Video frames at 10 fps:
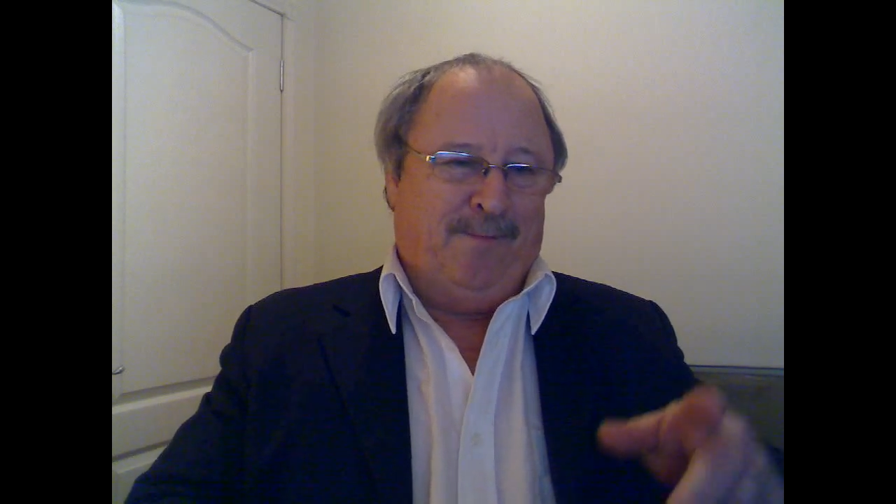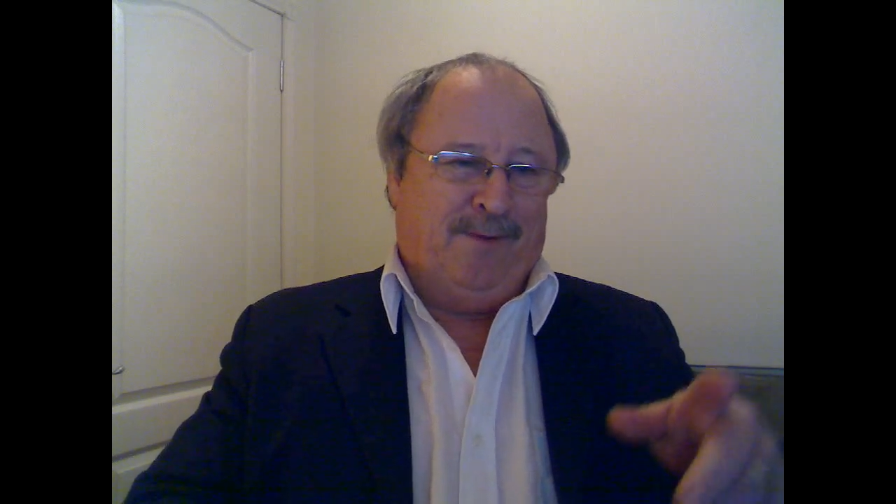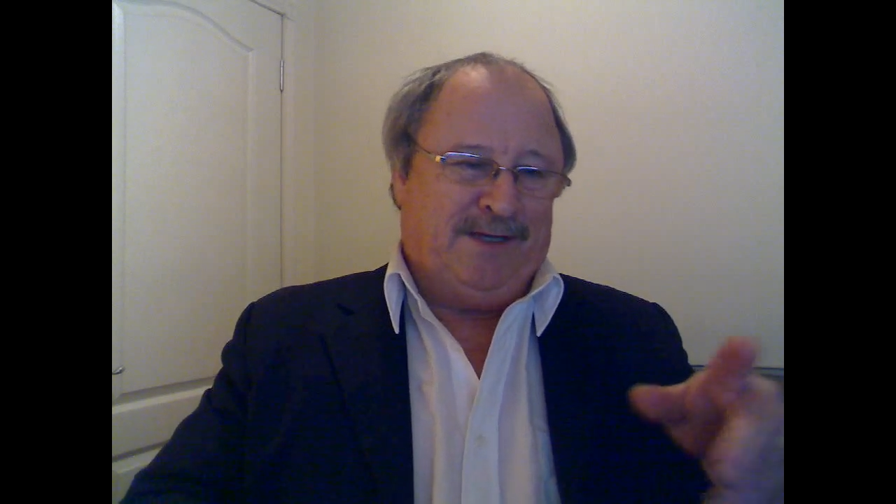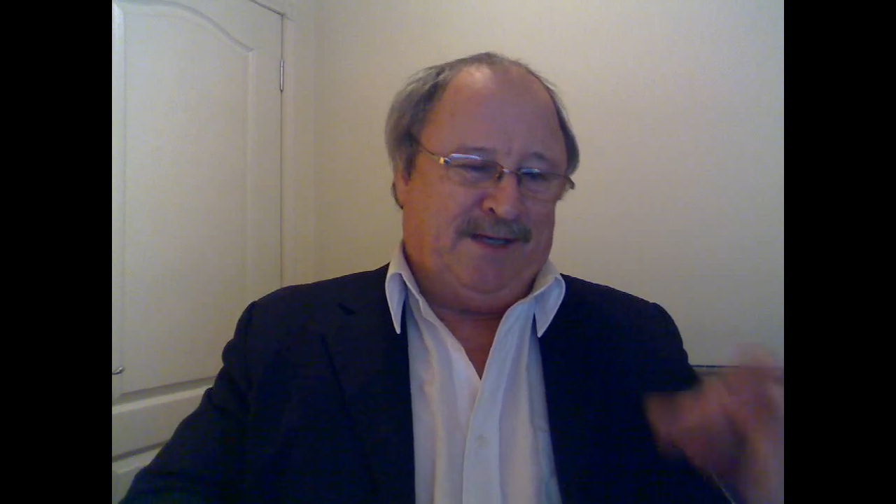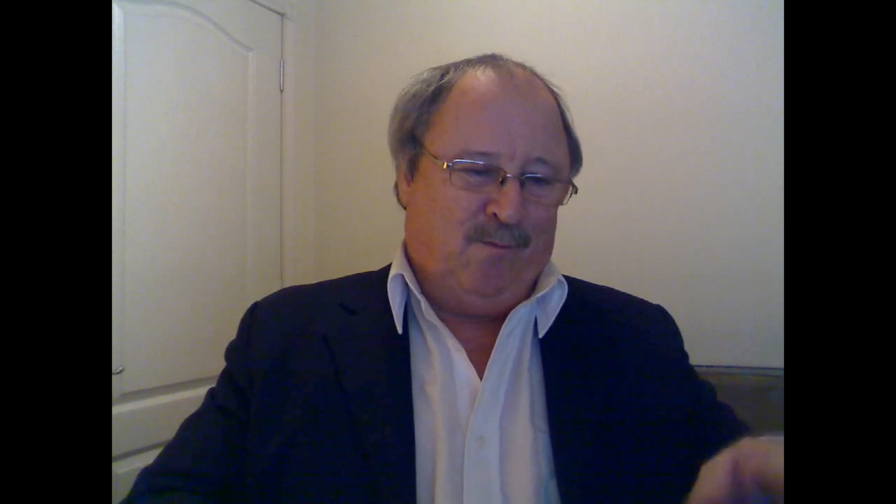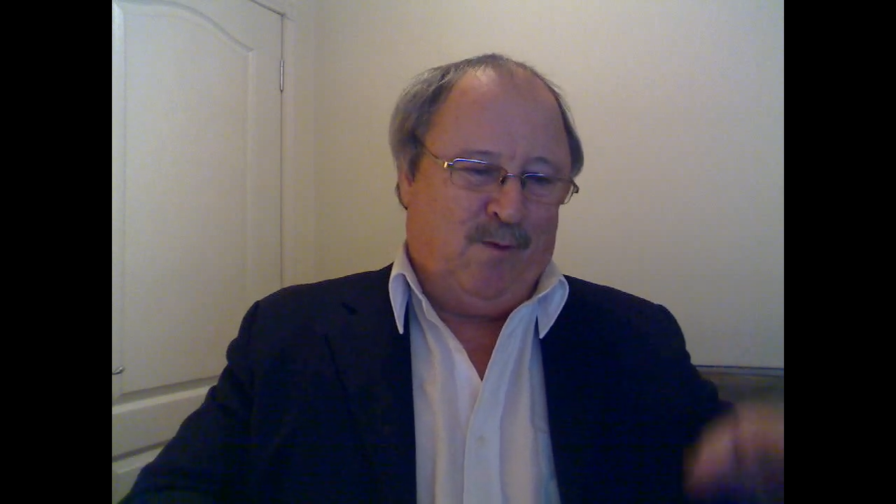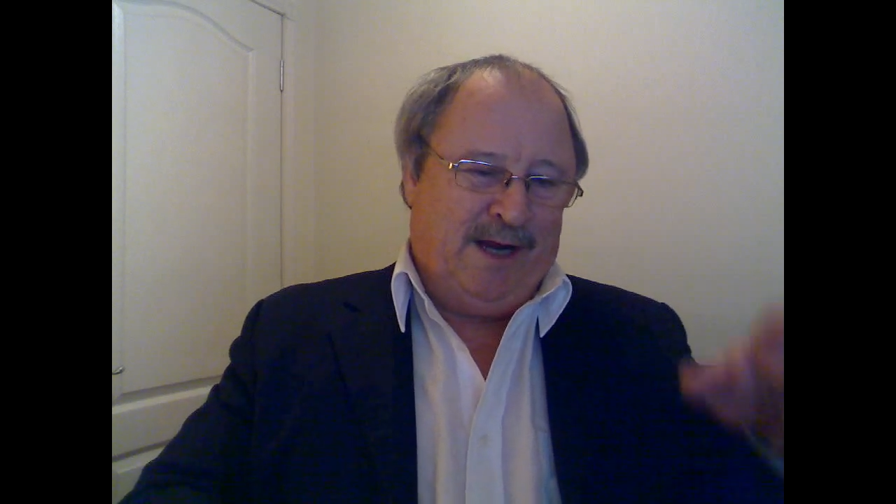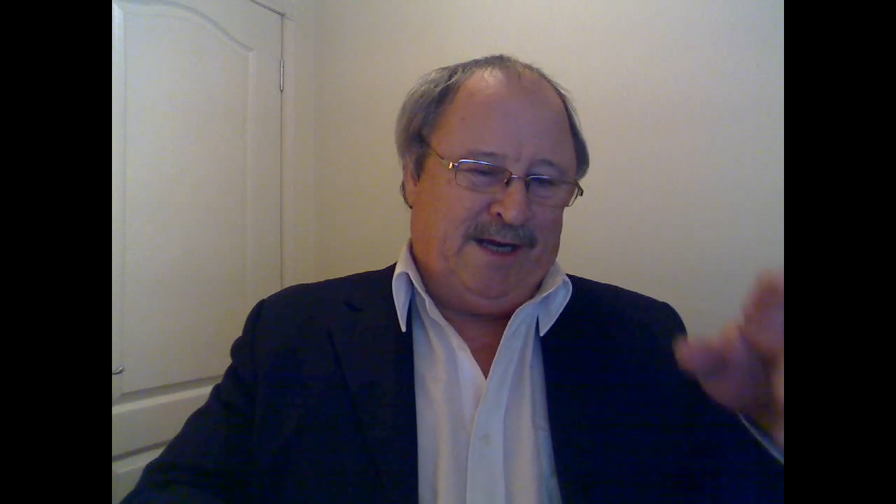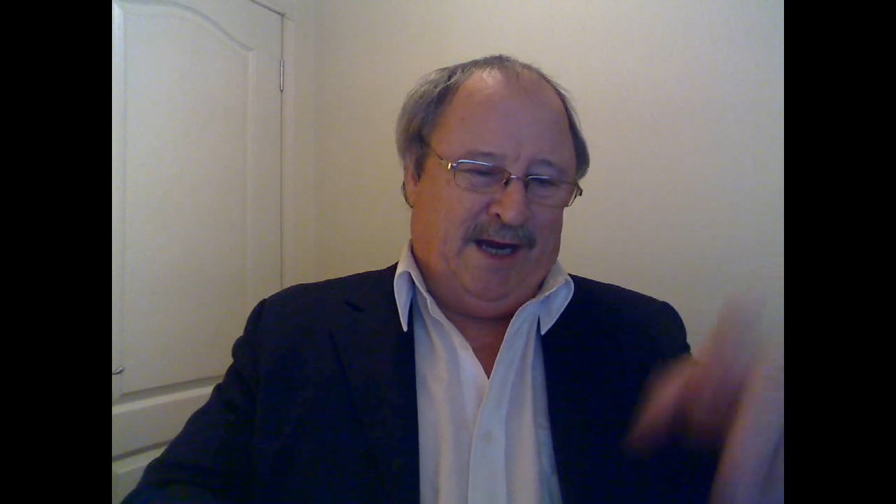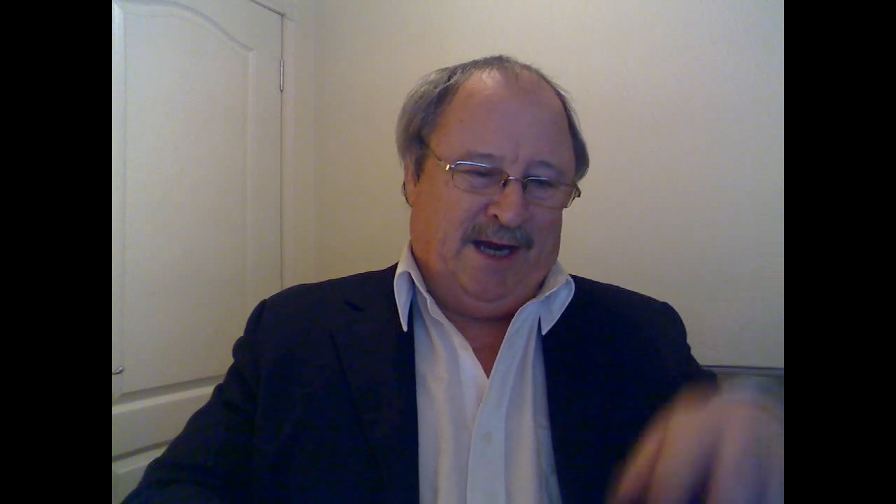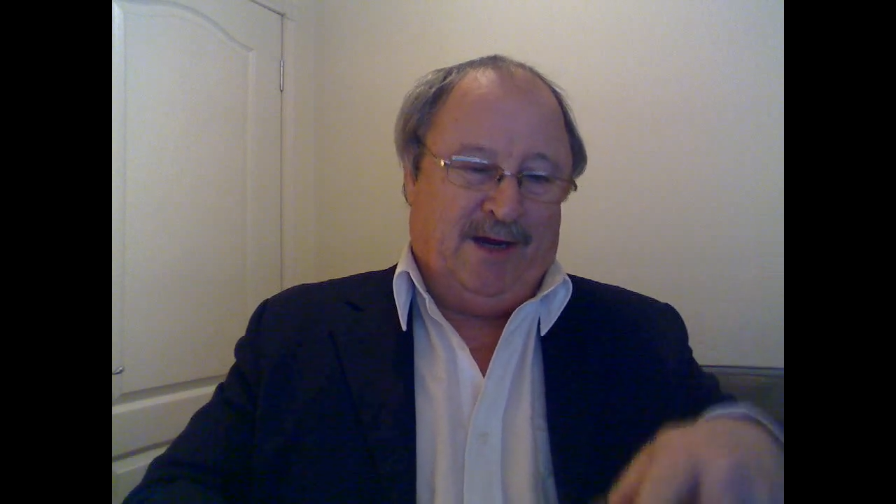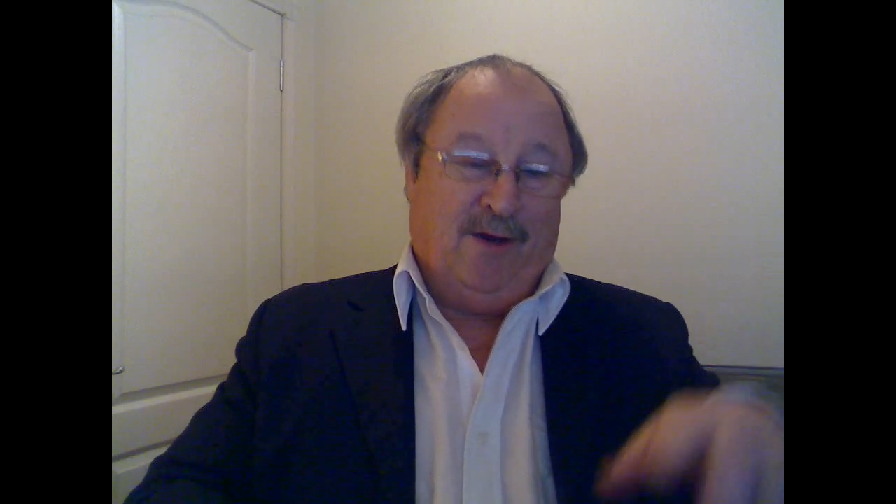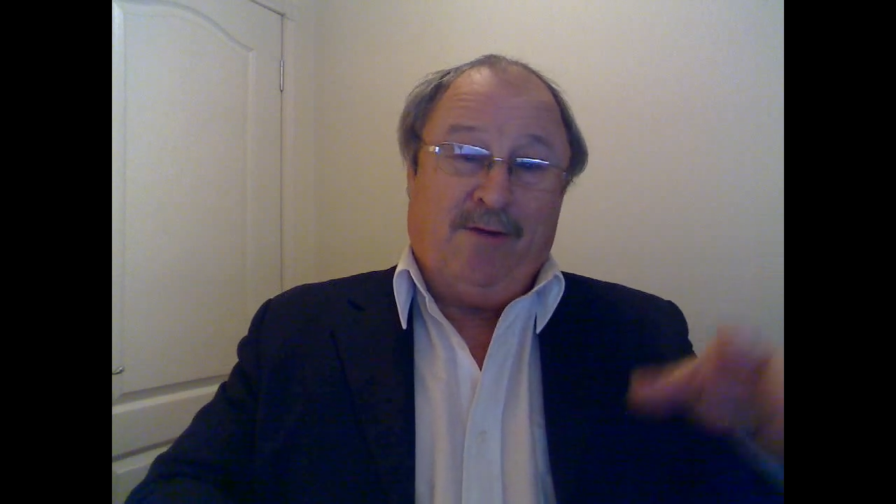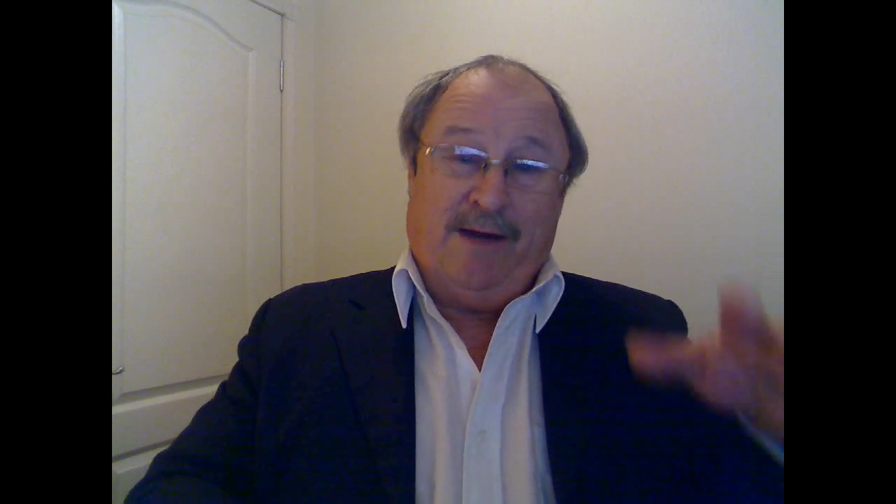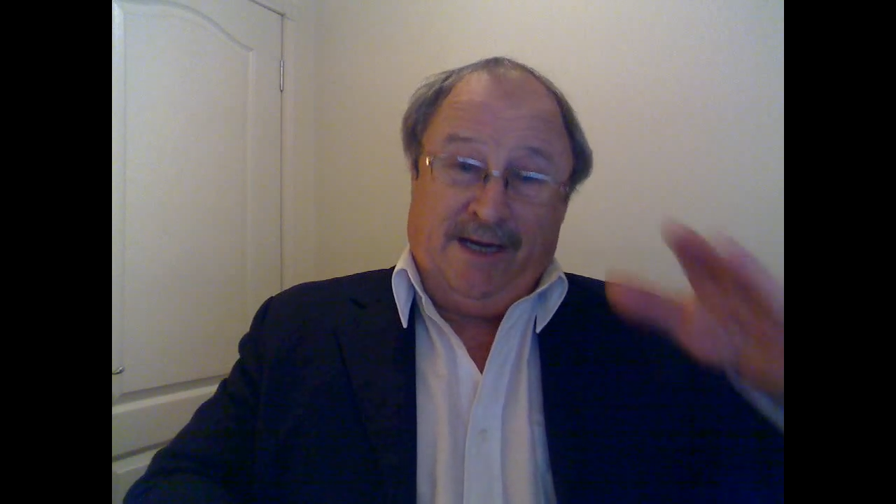but somewhere
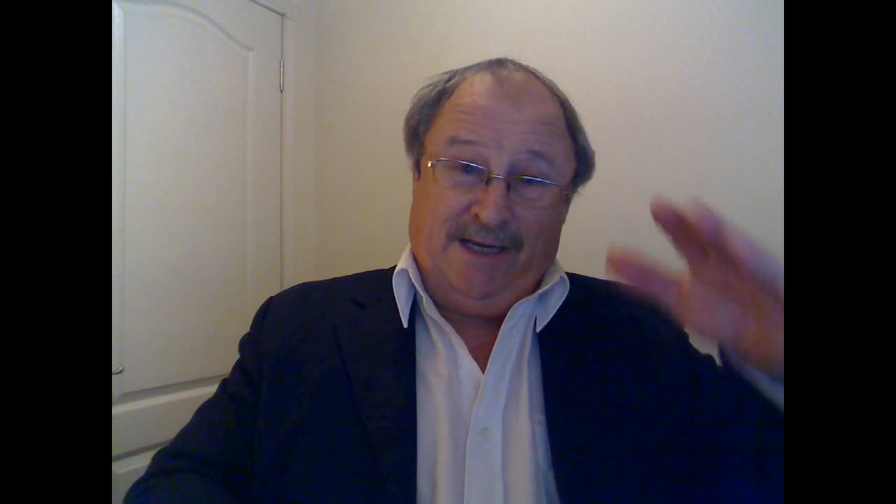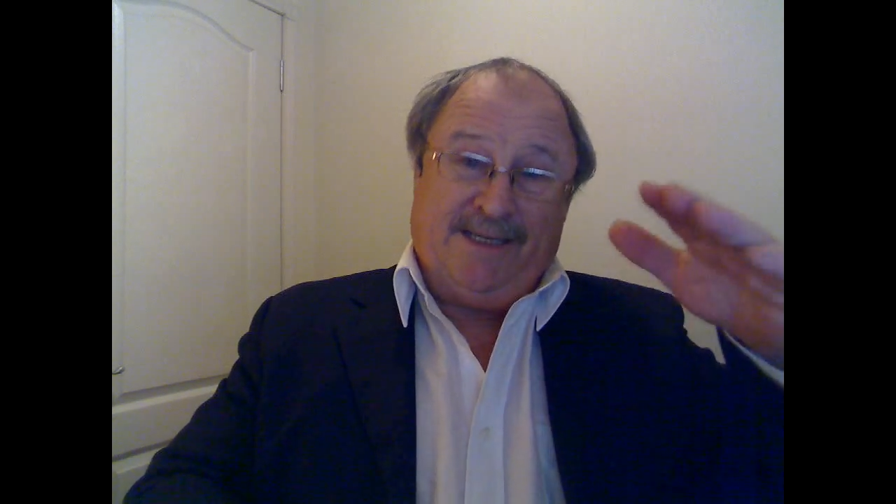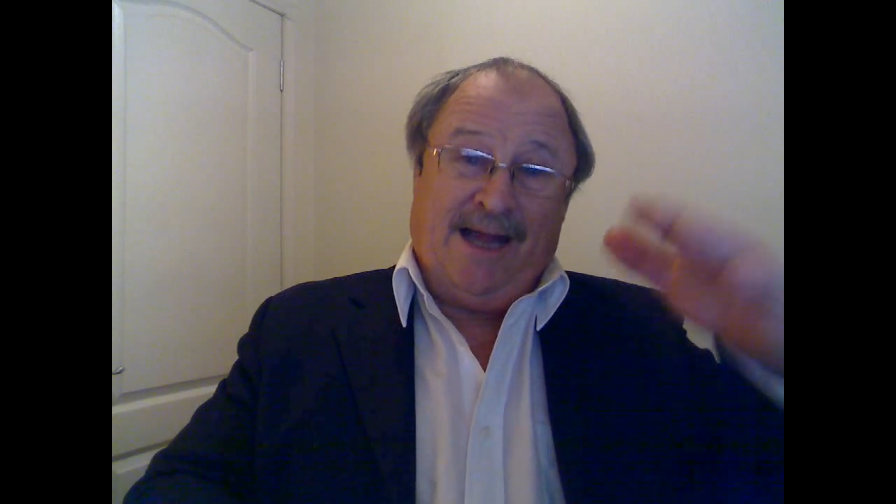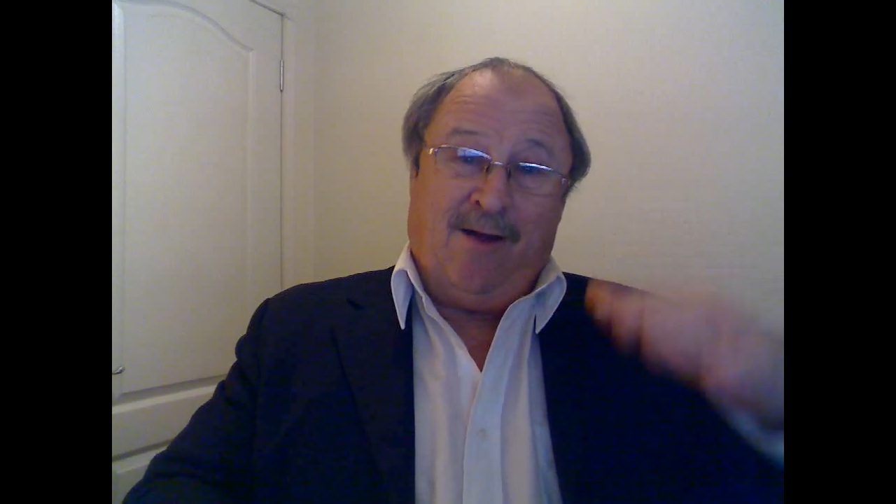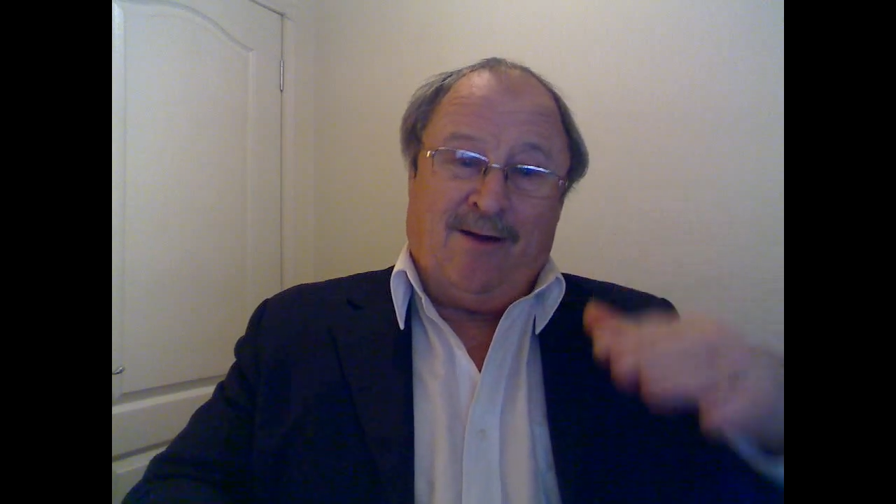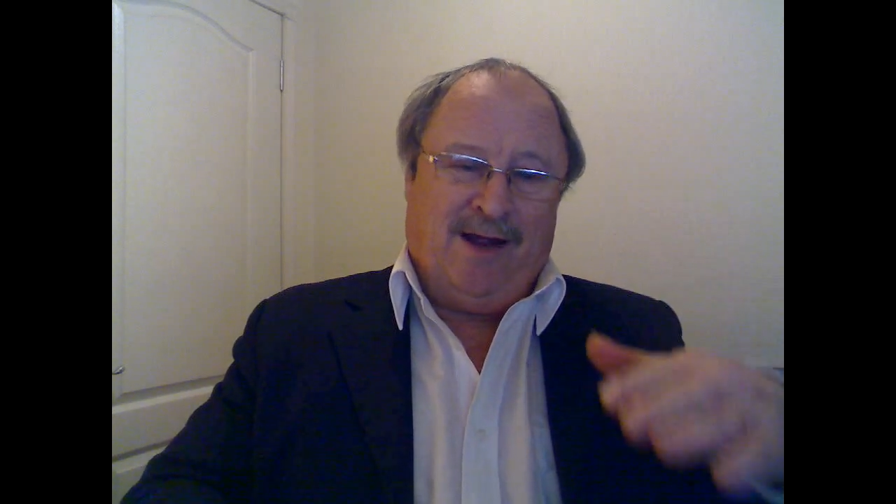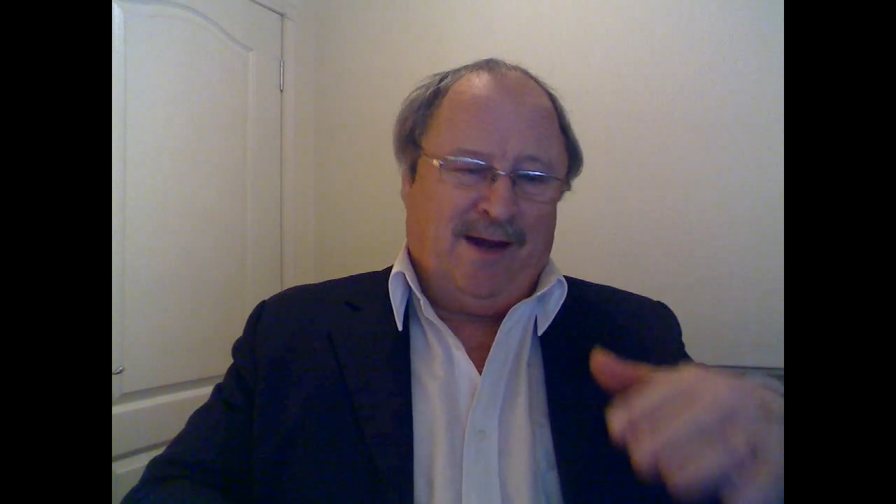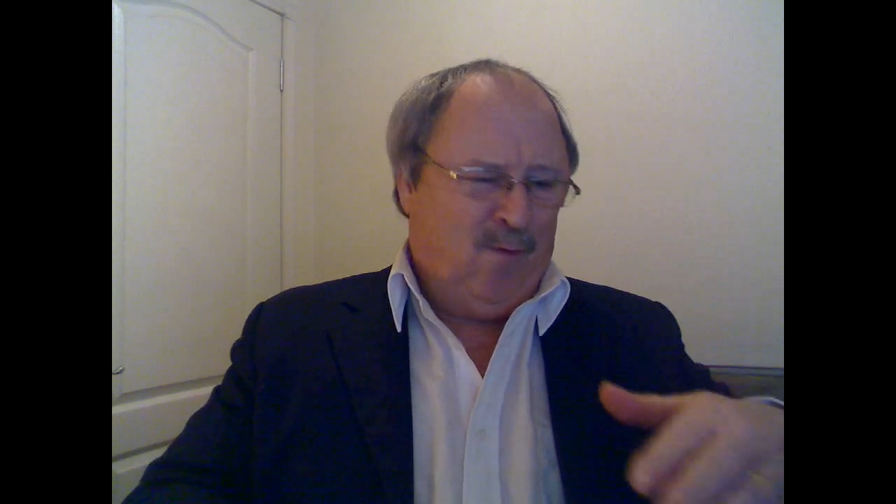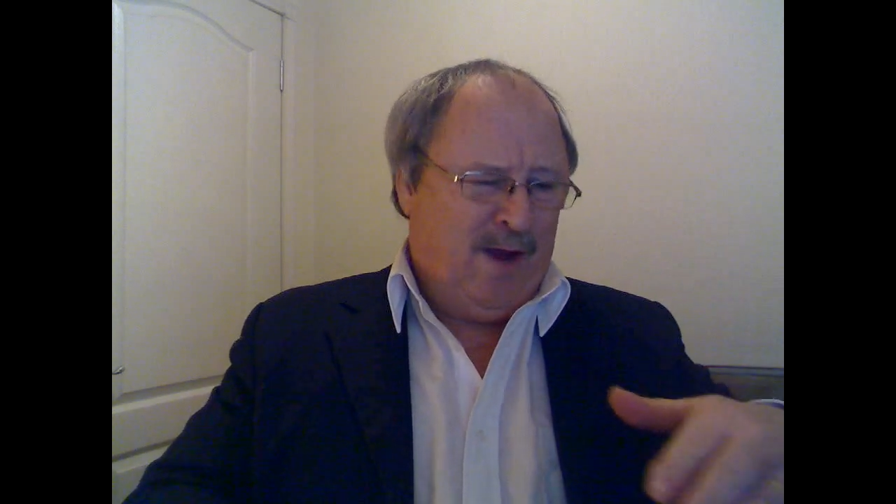you're in his downline,